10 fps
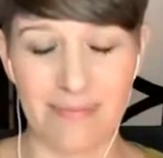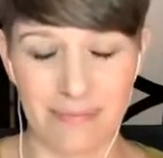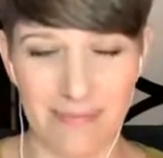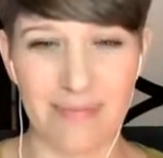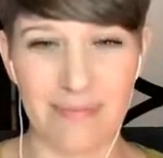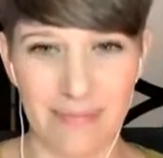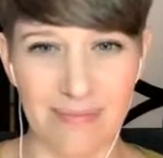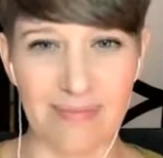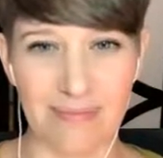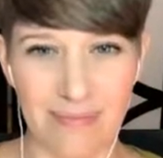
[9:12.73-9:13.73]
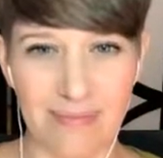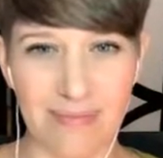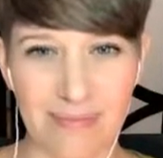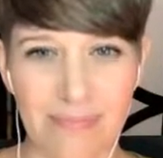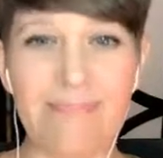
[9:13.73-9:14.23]

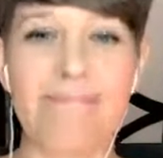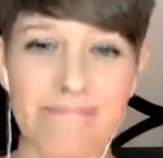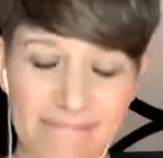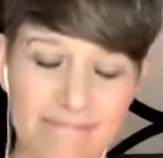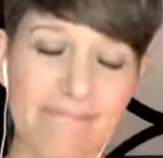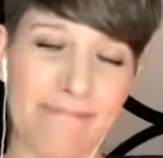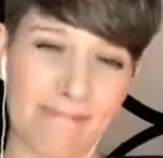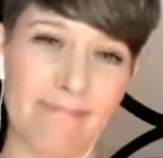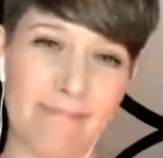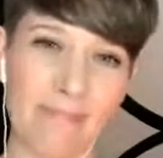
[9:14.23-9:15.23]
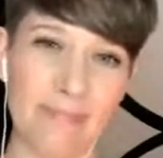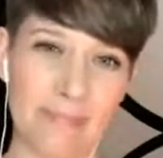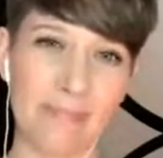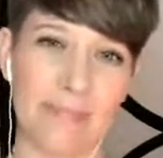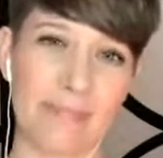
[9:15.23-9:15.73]

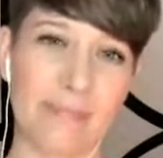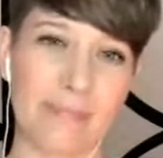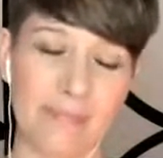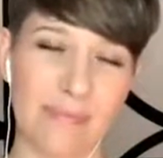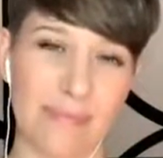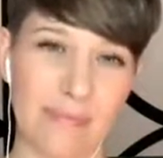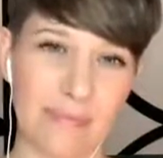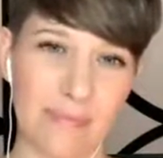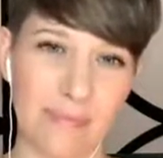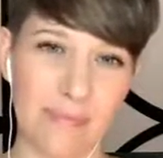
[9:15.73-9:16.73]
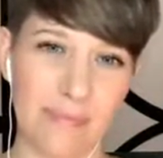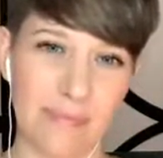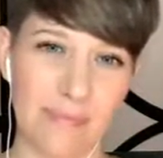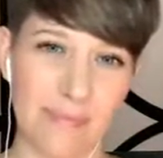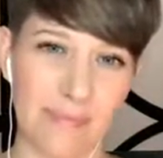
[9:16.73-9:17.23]

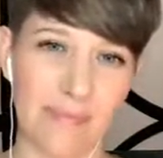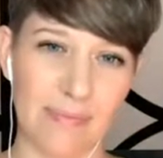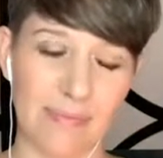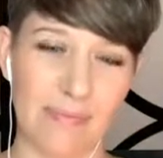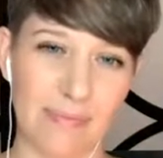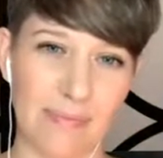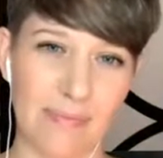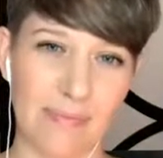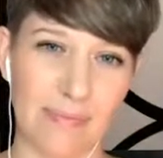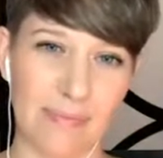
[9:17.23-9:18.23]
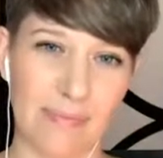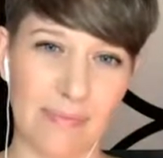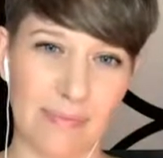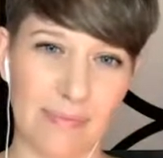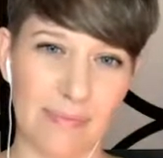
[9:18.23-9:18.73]

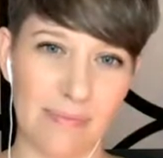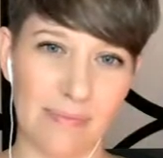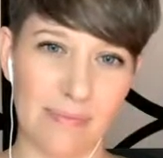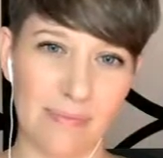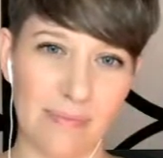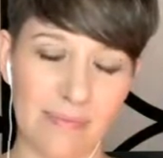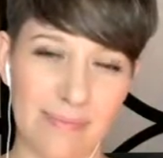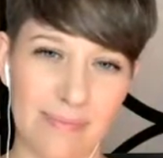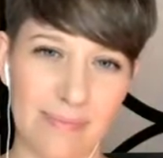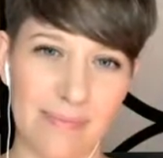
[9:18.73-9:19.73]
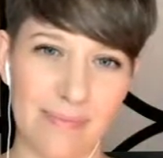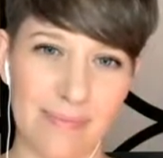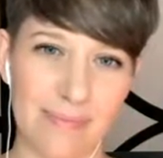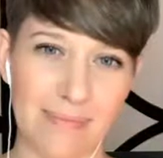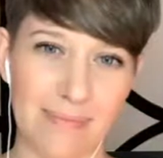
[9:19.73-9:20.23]

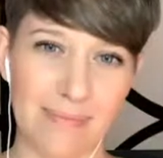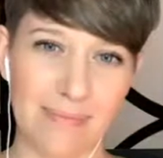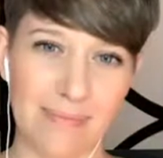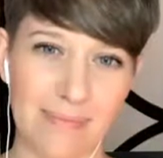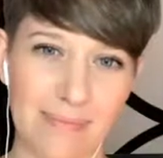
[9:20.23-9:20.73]
This person isn't speaking.